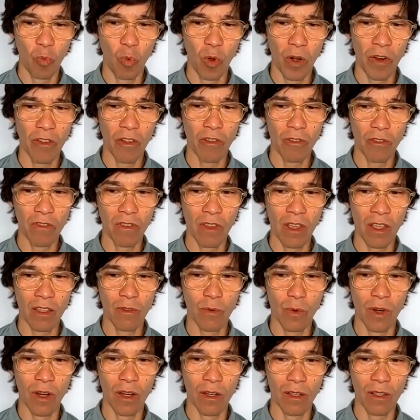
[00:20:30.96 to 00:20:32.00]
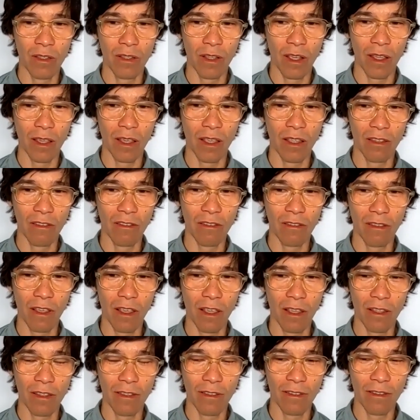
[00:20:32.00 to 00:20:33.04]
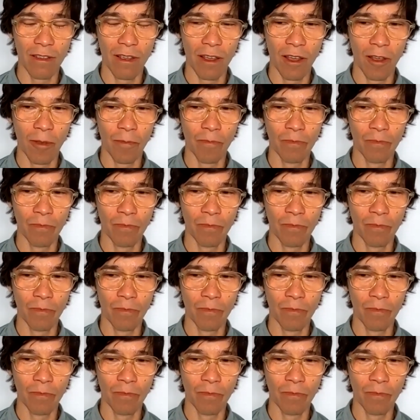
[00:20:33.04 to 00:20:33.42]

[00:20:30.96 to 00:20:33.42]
one of those things where it's like it's